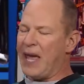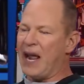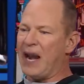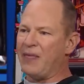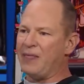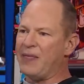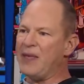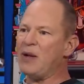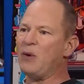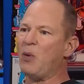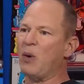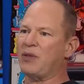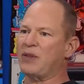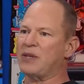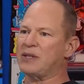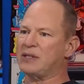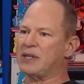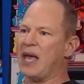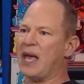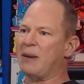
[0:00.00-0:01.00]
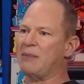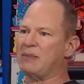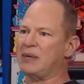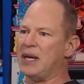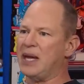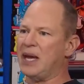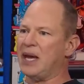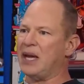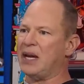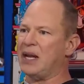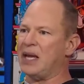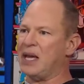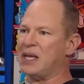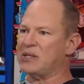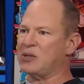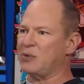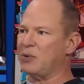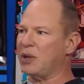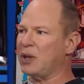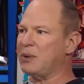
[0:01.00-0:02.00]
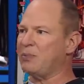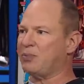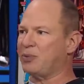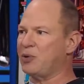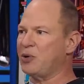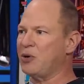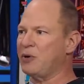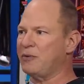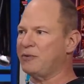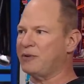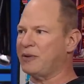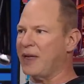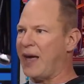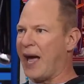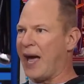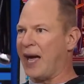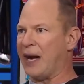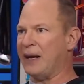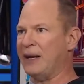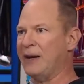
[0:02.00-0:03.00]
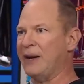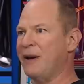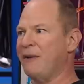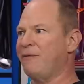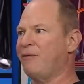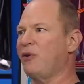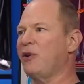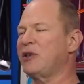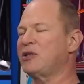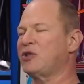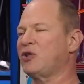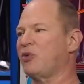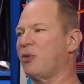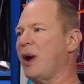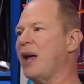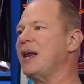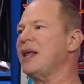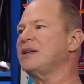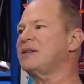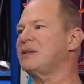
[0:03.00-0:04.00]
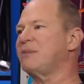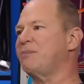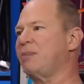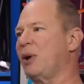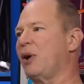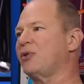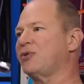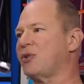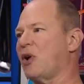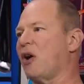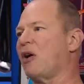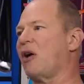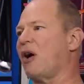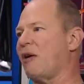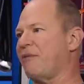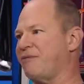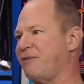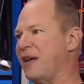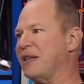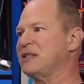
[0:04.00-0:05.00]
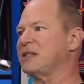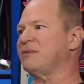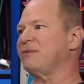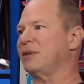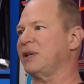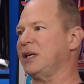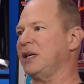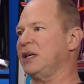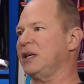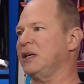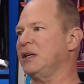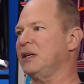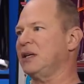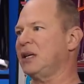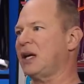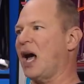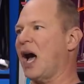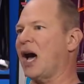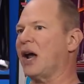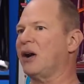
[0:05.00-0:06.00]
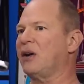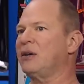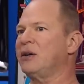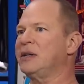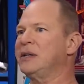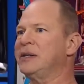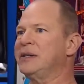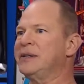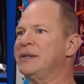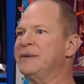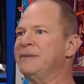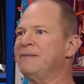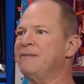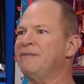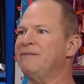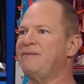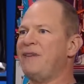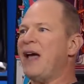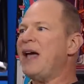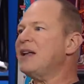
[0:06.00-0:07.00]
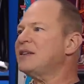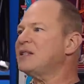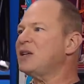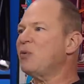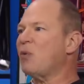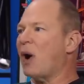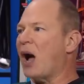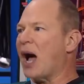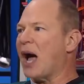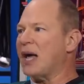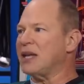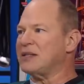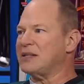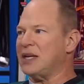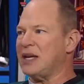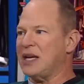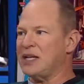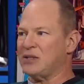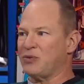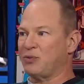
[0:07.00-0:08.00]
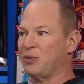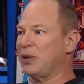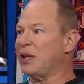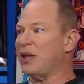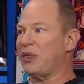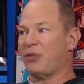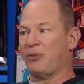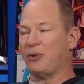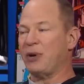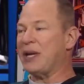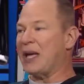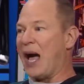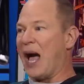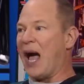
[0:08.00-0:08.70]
And I think what this game did is it really proved that for as great as the Bills are offensively, Connor, fantasy wise, it's really three